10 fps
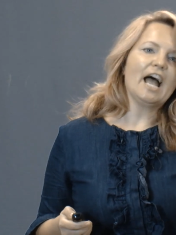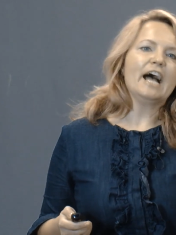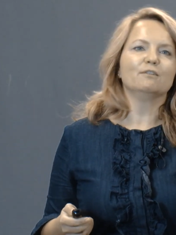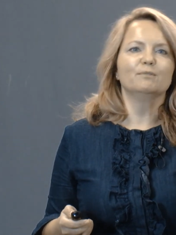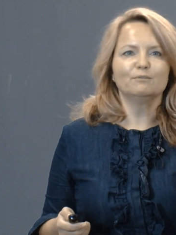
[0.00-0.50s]

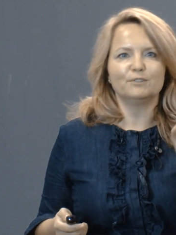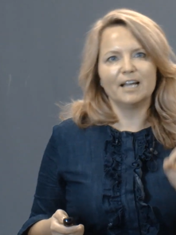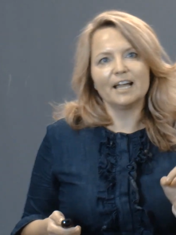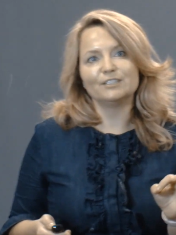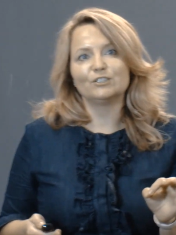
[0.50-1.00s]
and with
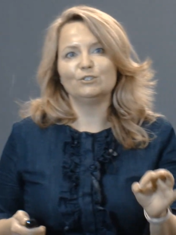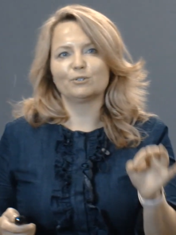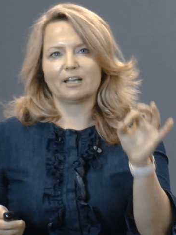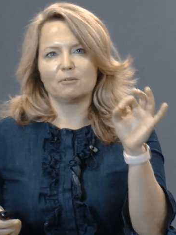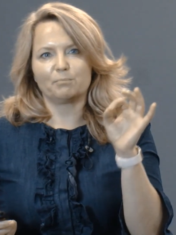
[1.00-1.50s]
that you
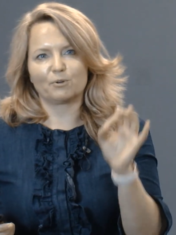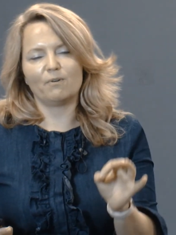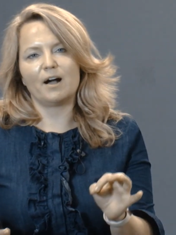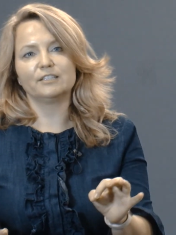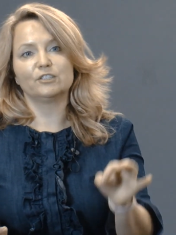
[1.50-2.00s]
can
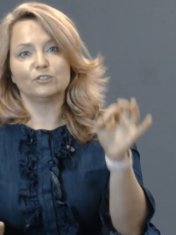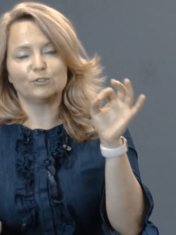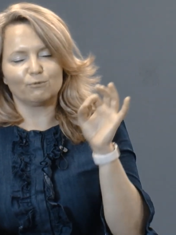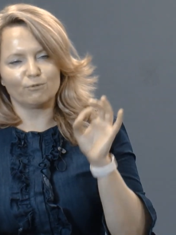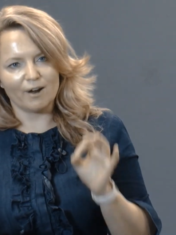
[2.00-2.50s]
provide
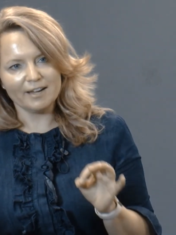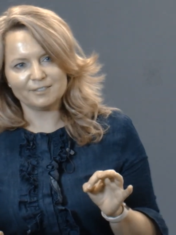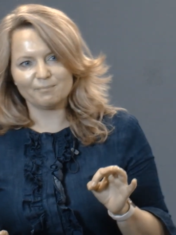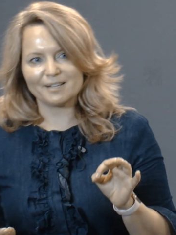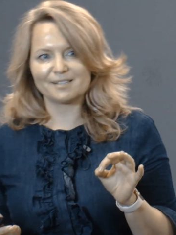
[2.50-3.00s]
the
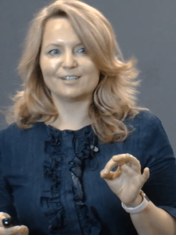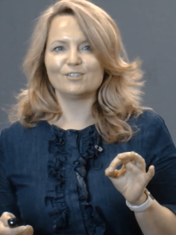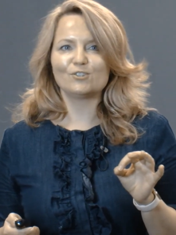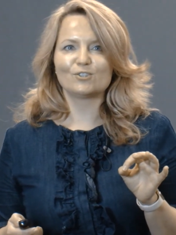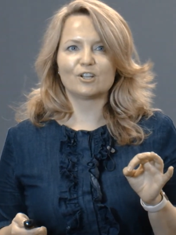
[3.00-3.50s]
right
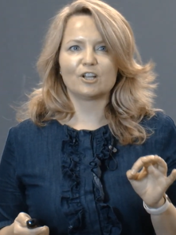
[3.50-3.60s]
message